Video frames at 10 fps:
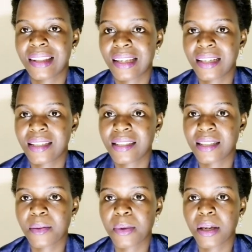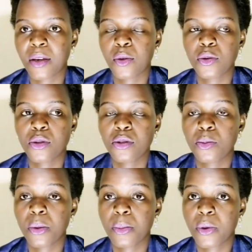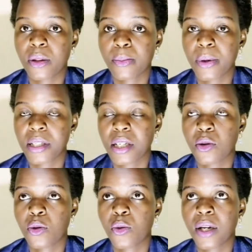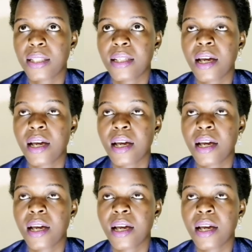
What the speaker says: thing disturbing you, those people with pressure or what,